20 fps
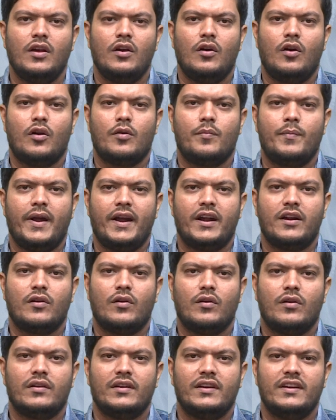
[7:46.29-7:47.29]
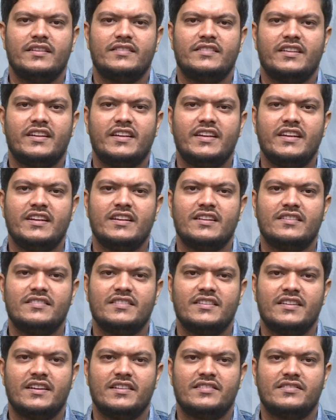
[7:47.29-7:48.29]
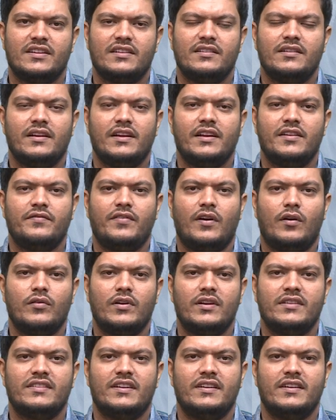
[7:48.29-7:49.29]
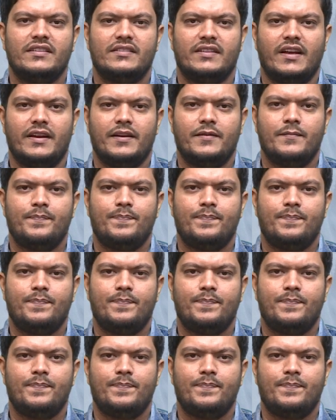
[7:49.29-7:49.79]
or bedrock is a key consideration in foundation design.